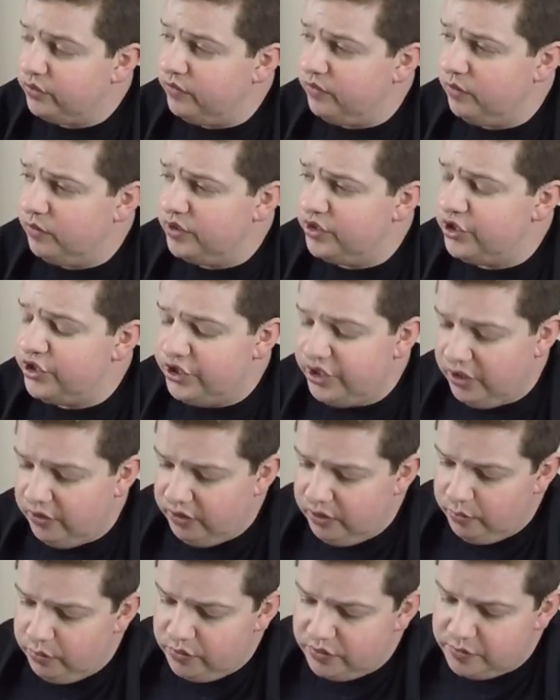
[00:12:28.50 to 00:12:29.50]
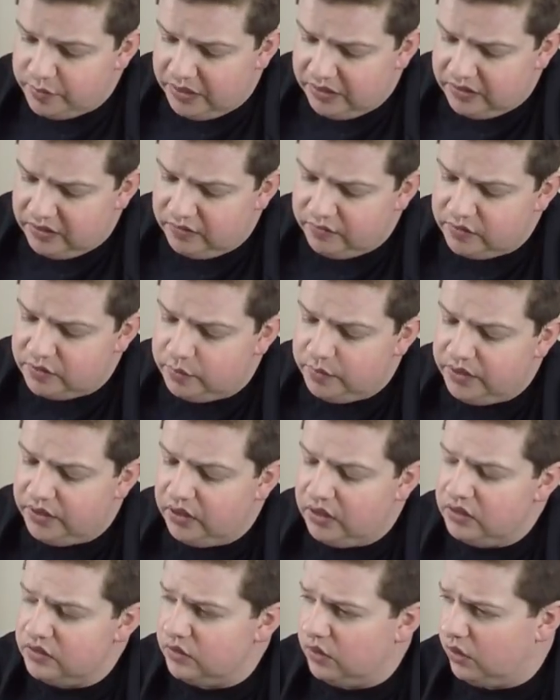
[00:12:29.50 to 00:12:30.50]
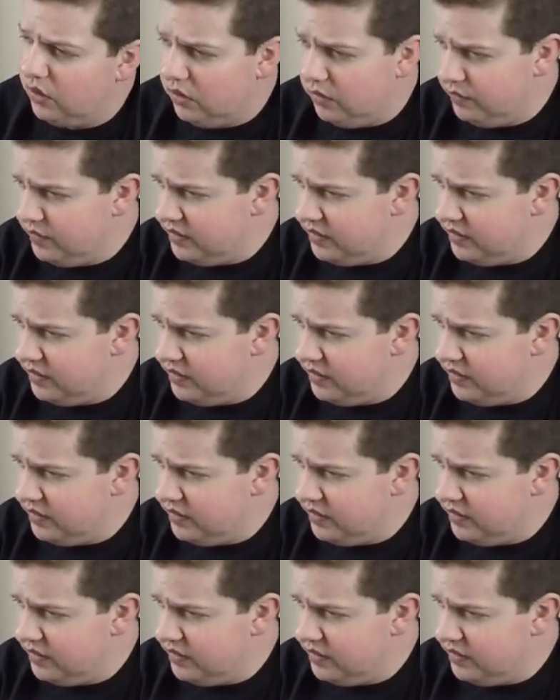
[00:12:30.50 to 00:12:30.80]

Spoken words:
from a sharing perspective, is because all of